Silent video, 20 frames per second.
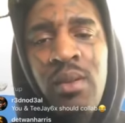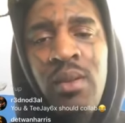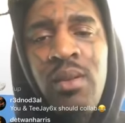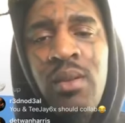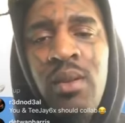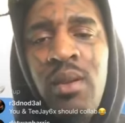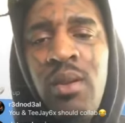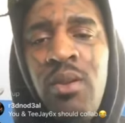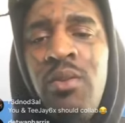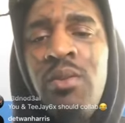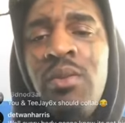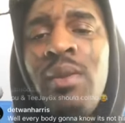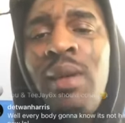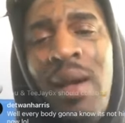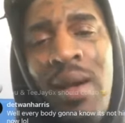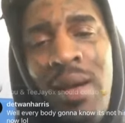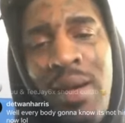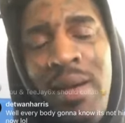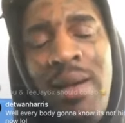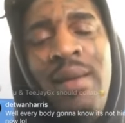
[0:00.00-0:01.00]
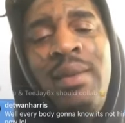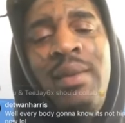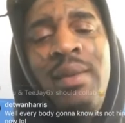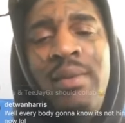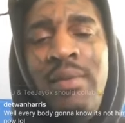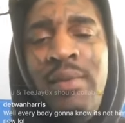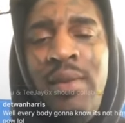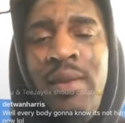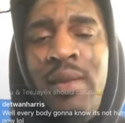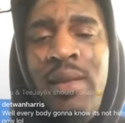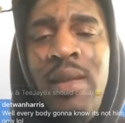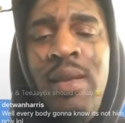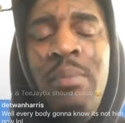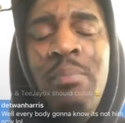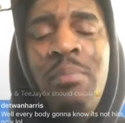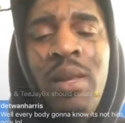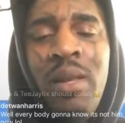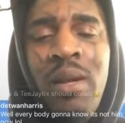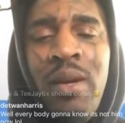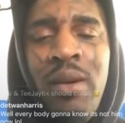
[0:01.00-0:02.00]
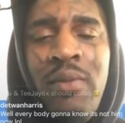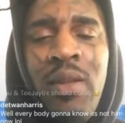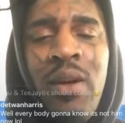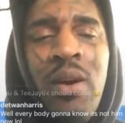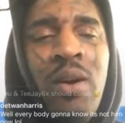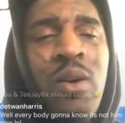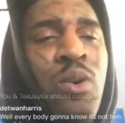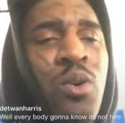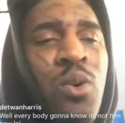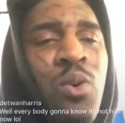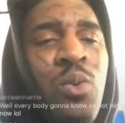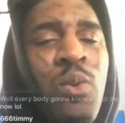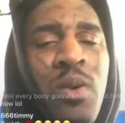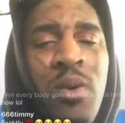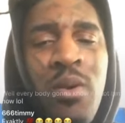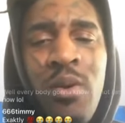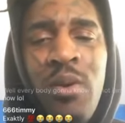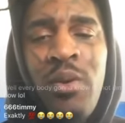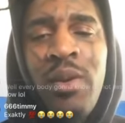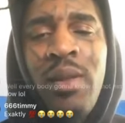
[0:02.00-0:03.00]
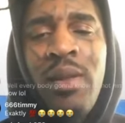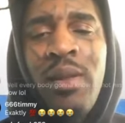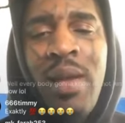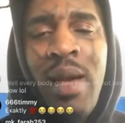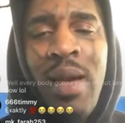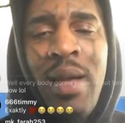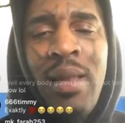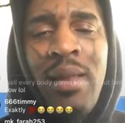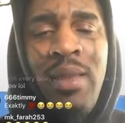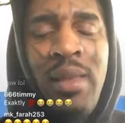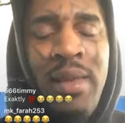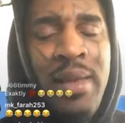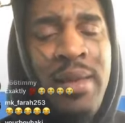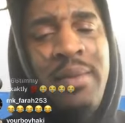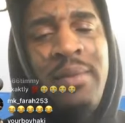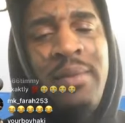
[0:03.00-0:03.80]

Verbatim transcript: On God, he bluffed the whole world and got lit.